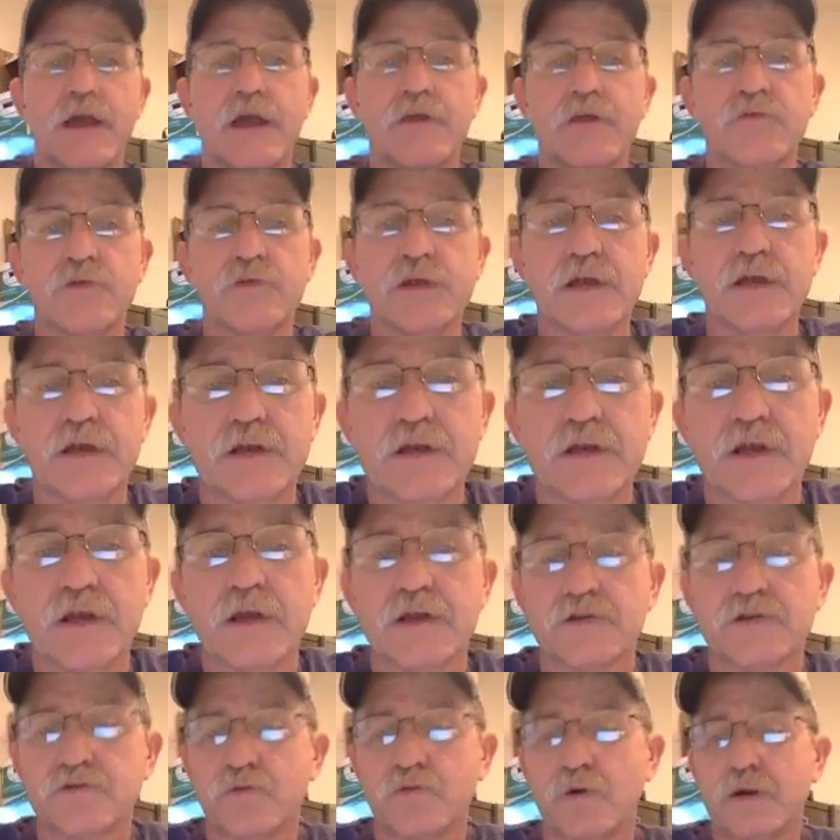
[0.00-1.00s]
and we get
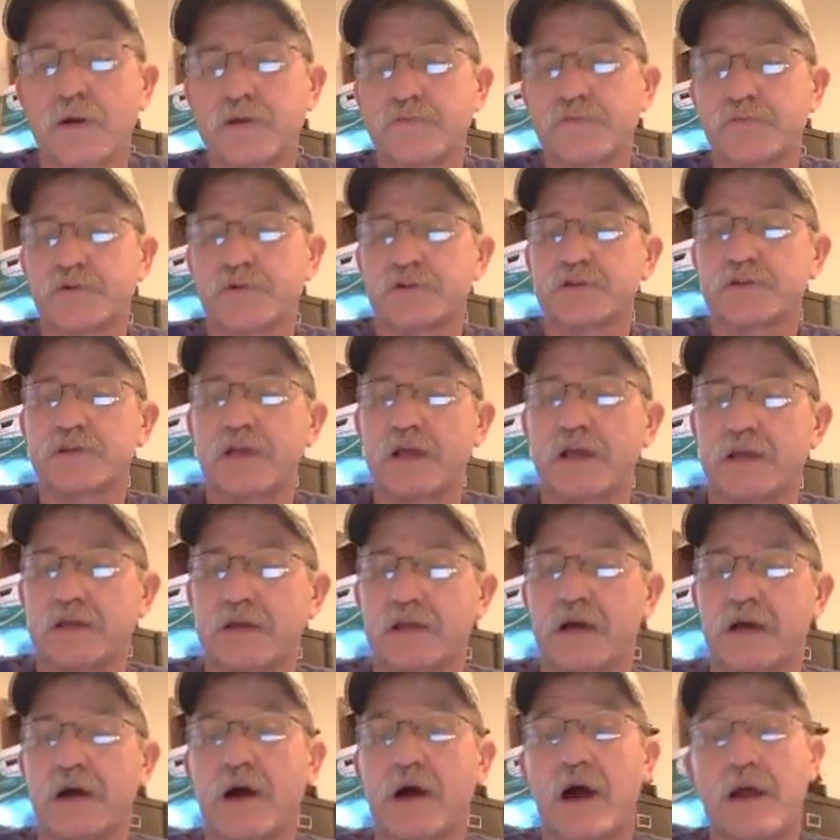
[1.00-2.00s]
20%.
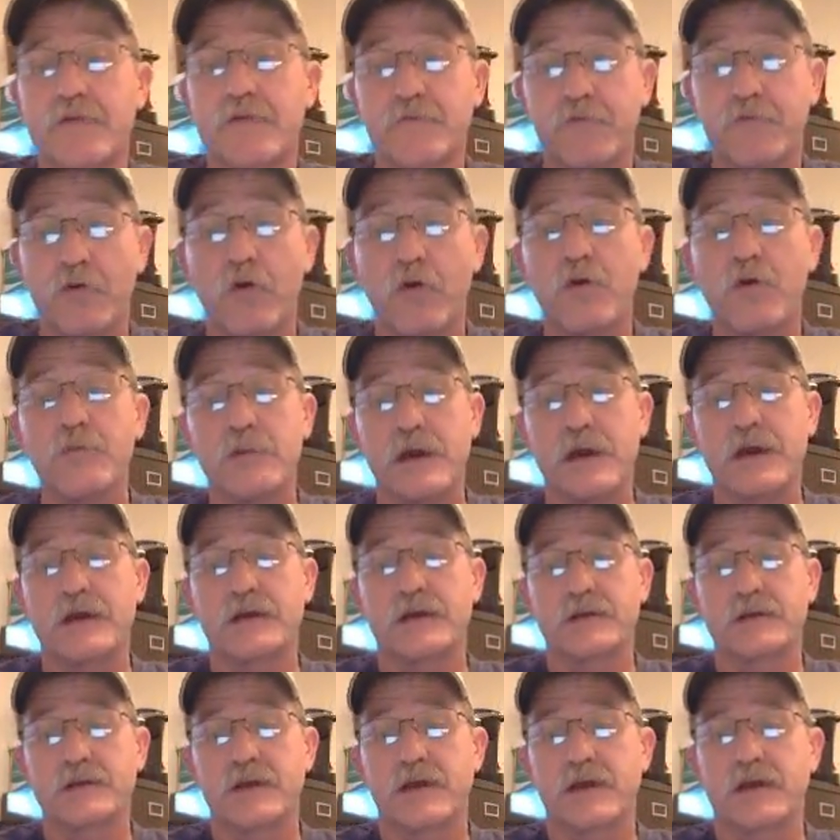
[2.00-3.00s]
Now I
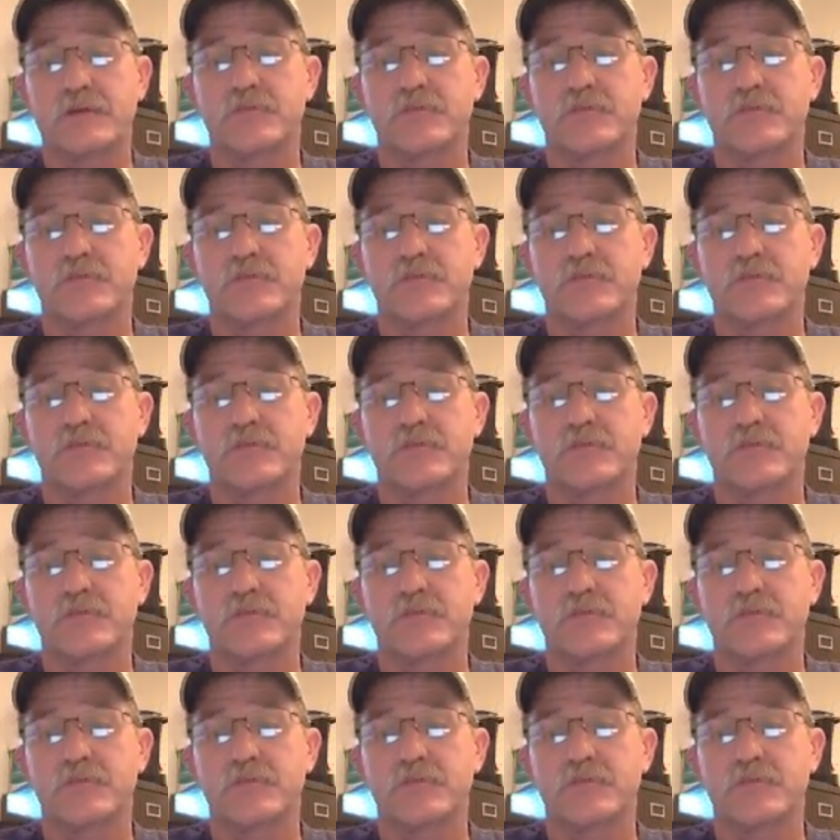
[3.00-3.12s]
pre-formatted